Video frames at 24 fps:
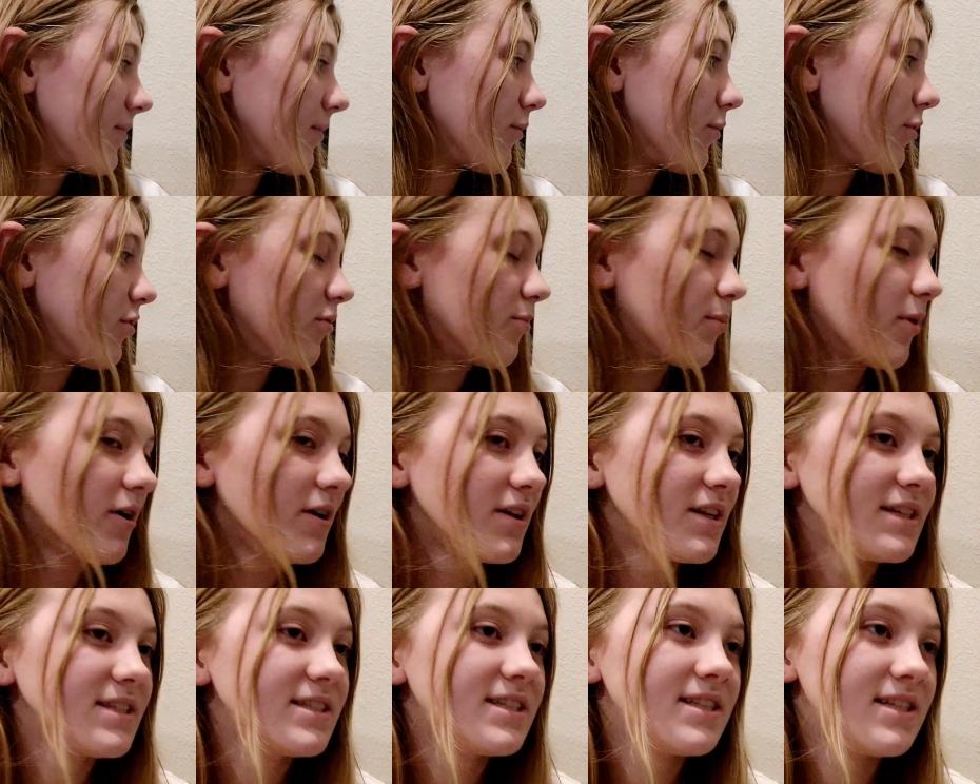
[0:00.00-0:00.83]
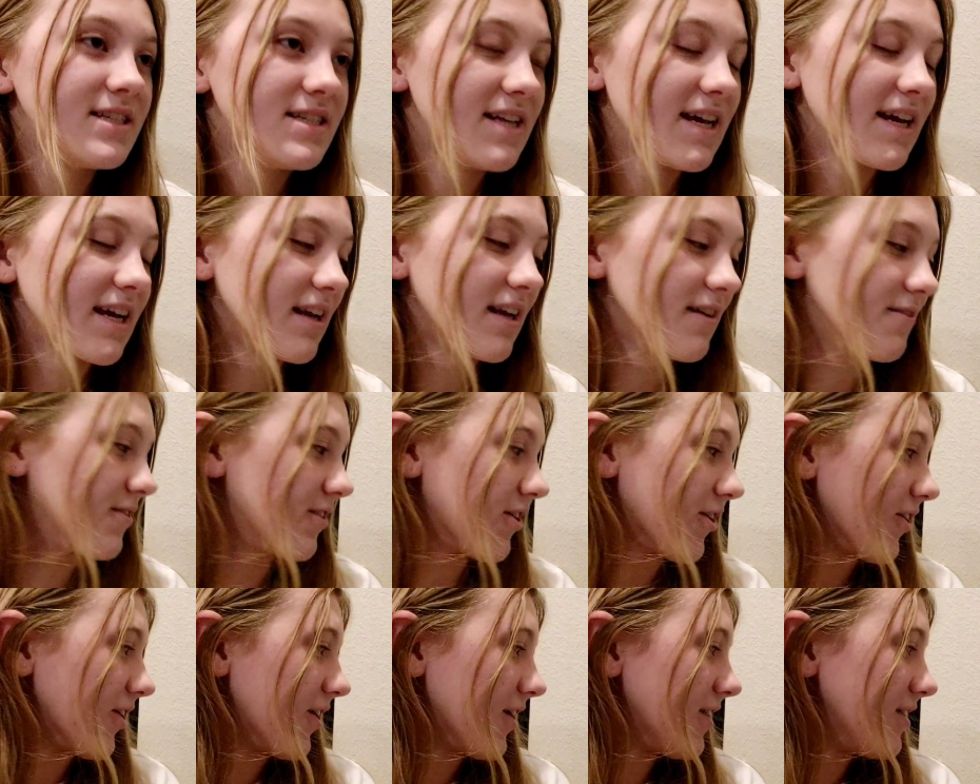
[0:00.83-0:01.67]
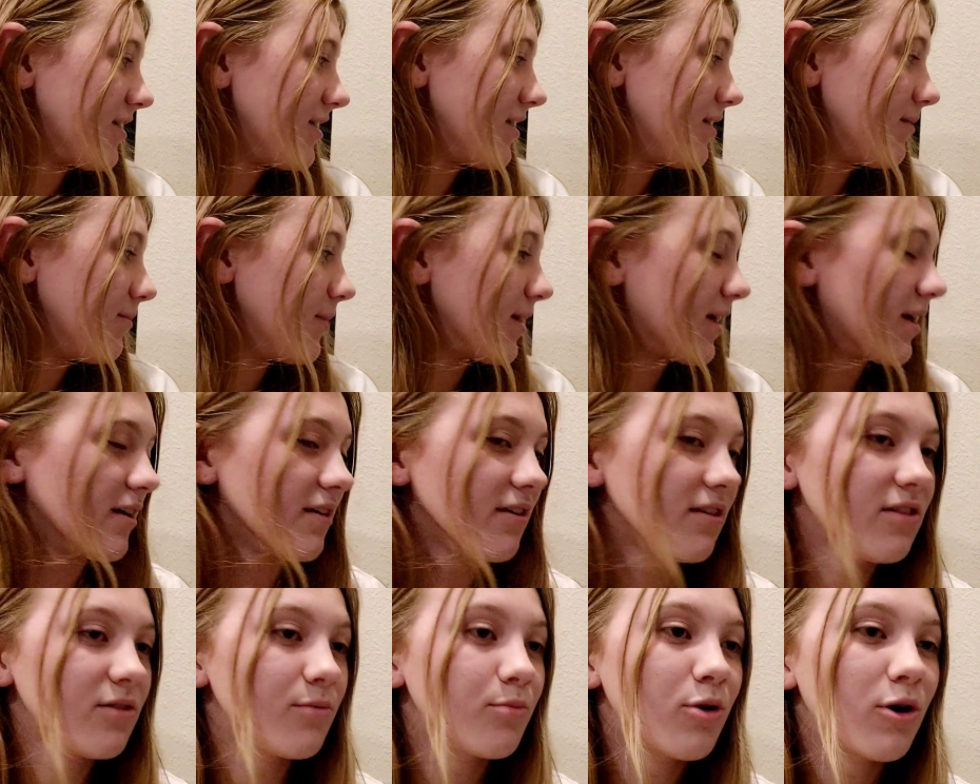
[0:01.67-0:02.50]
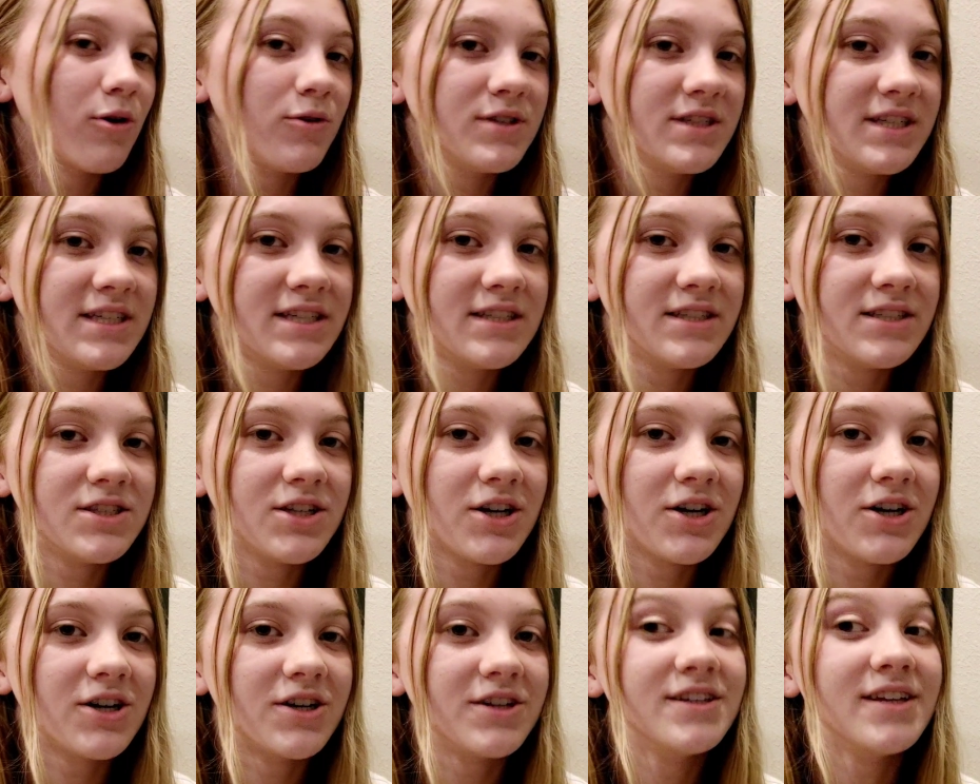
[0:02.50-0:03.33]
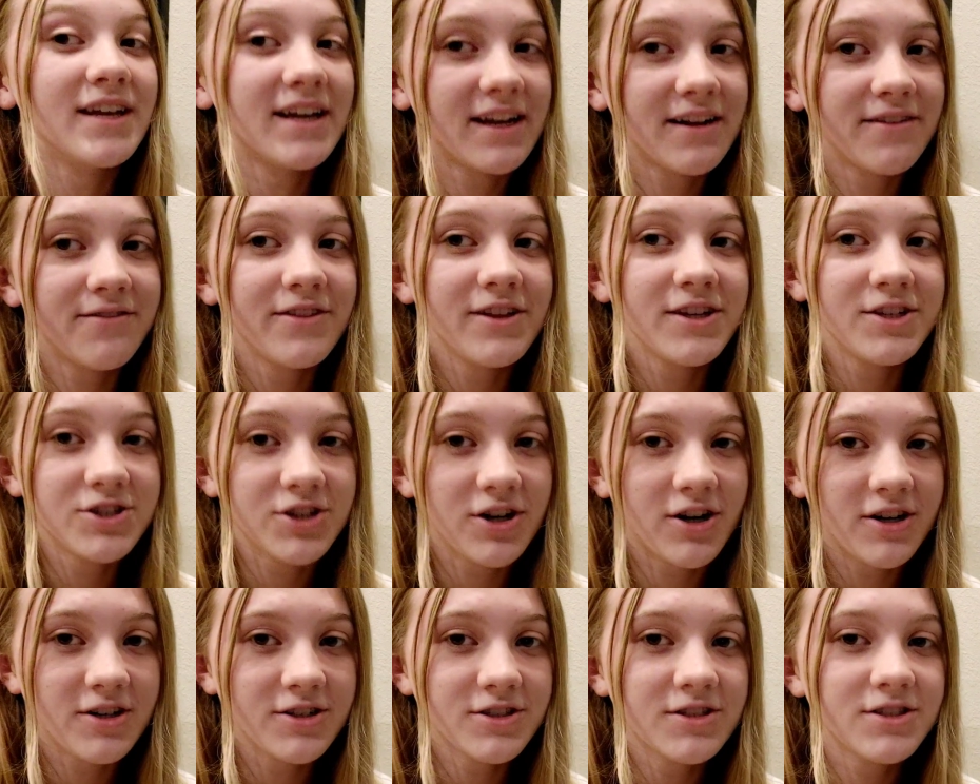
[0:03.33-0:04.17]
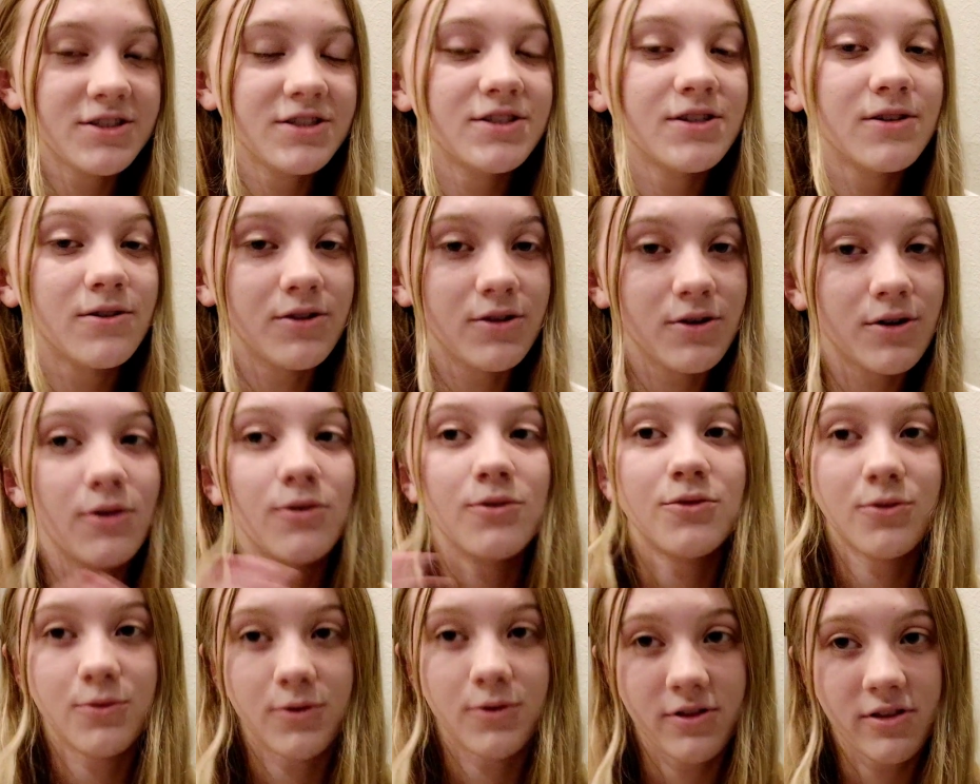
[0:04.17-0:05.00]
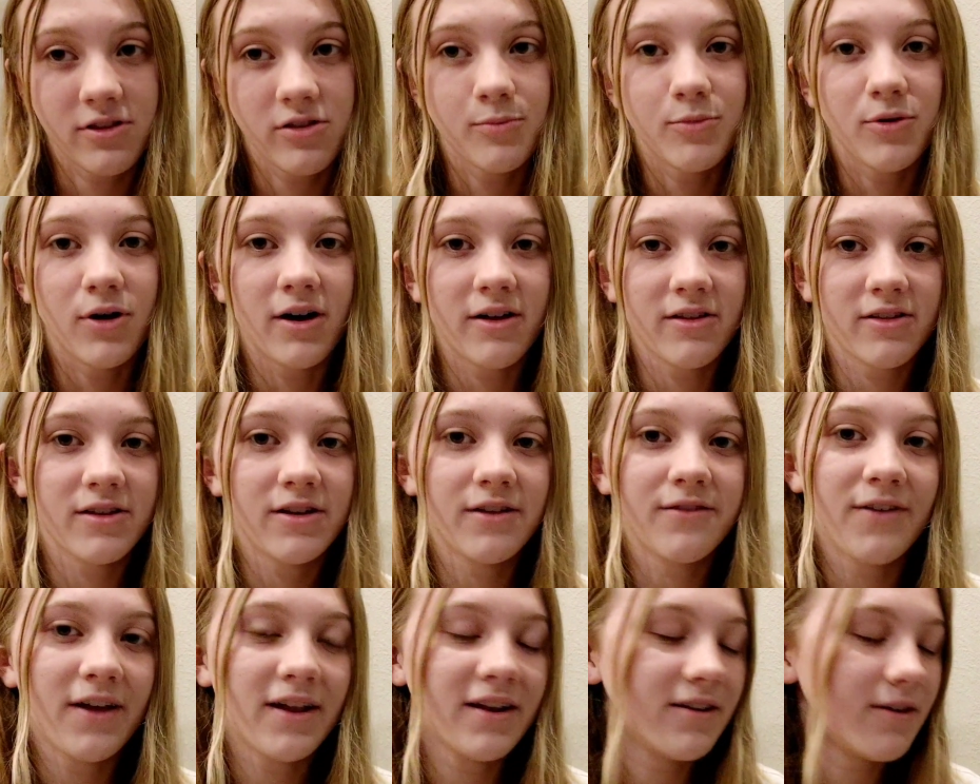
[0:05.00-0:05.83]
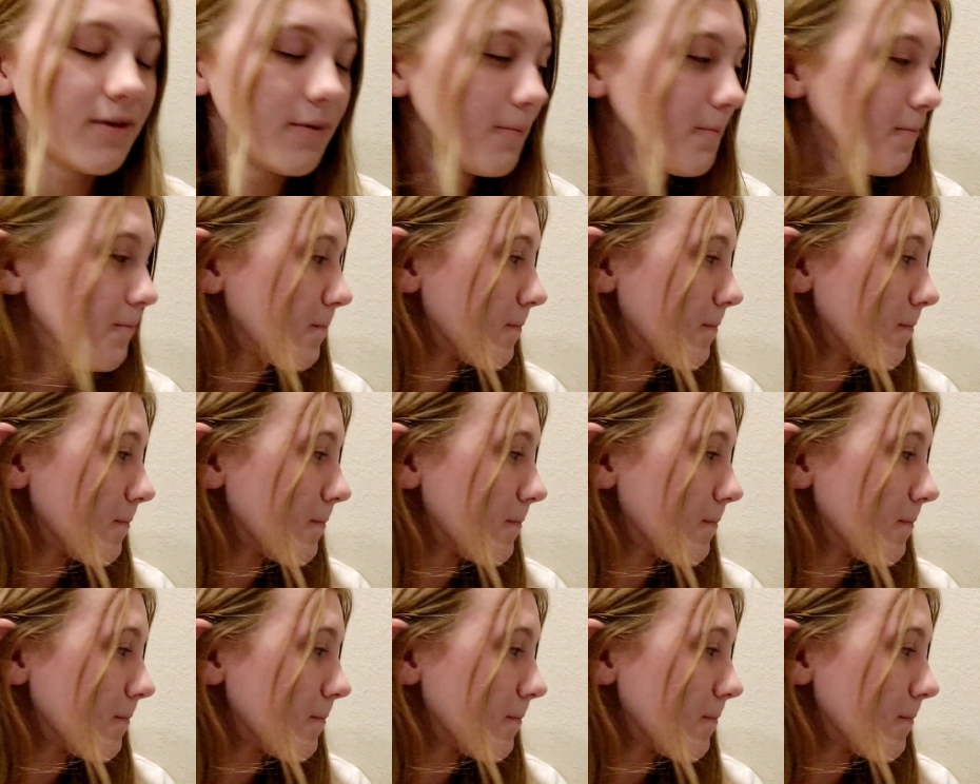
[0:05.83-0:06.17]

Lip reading: responding to the negative current because the proteins are negatively charged, so they'll go towards the positive end.